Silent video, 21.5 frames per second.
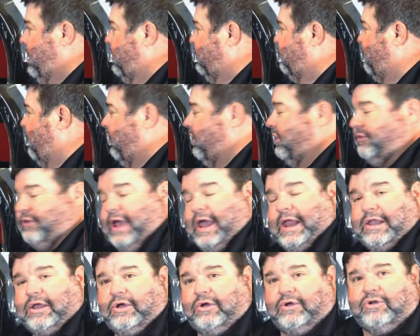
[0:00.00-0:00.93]
As far as
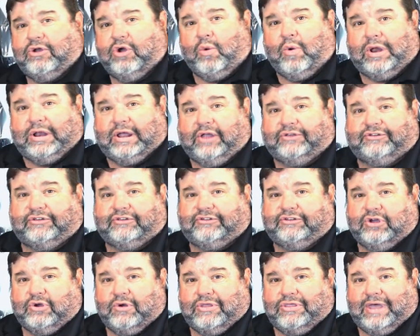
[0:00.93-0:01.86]
I know, no one else is
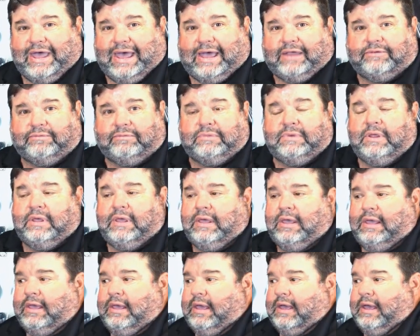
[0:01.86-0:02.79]
doing that.
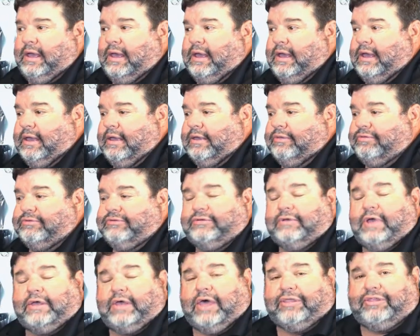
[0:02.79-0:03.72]

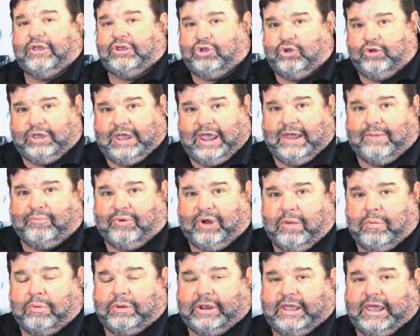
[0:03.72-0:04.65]
I think you can
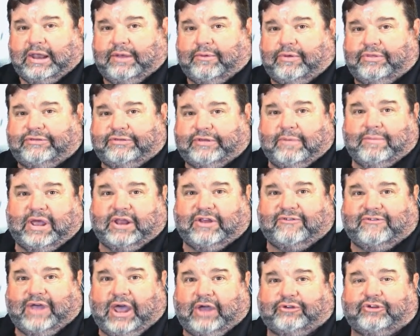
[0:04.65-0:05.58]
probably get it with some
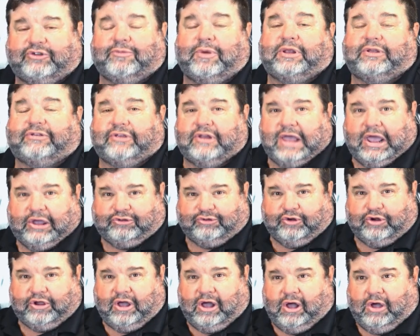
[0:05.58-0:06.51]
manufacturers, but it's an
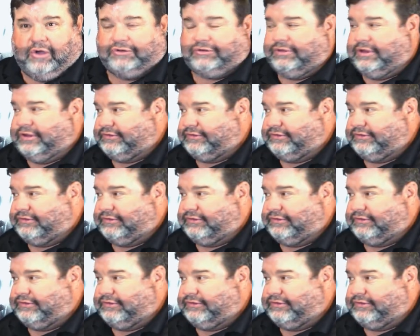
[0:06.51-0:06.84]
extra cost.